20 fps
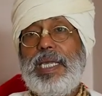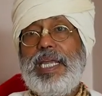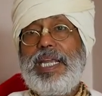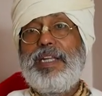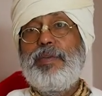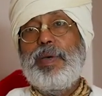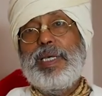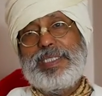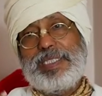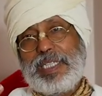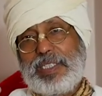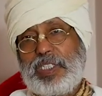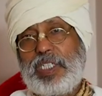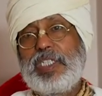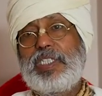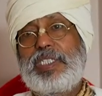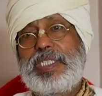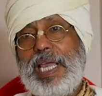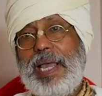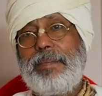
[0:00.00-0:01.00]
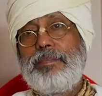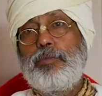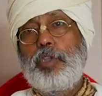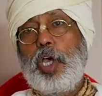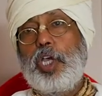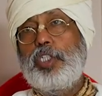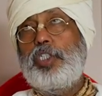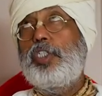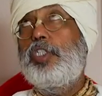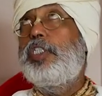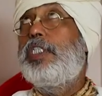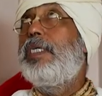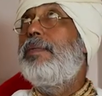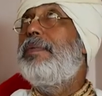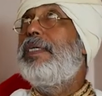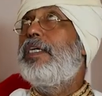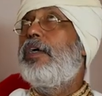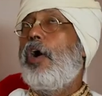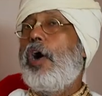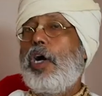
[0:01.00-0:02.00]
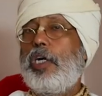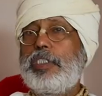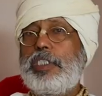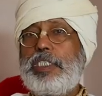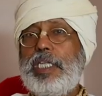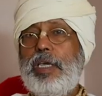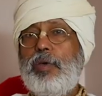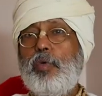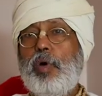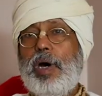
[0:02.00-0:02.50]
it was the system, those demigods, they